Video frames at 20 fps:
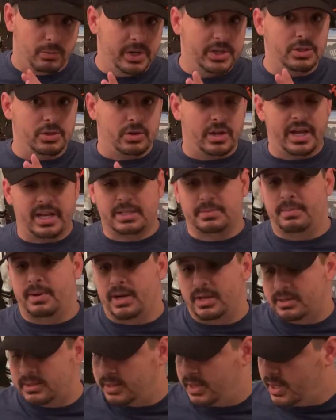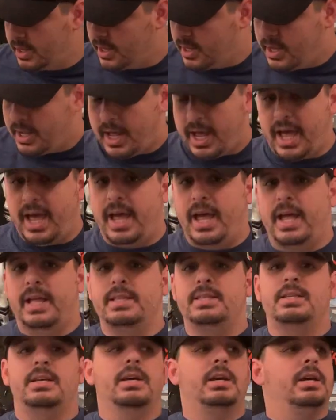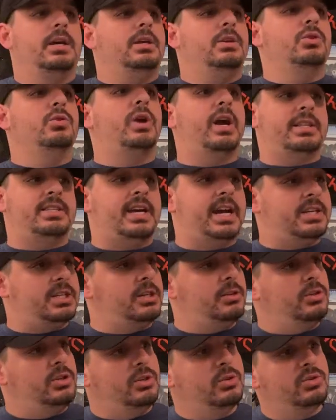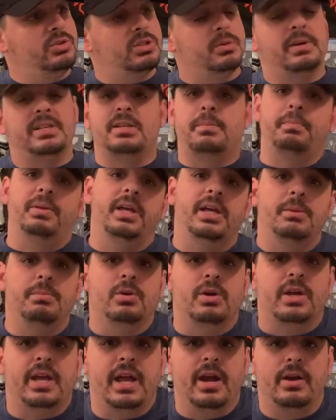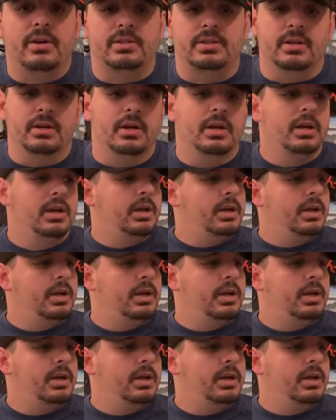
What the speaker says: original Xbox, and you got to actually use him as a playable character.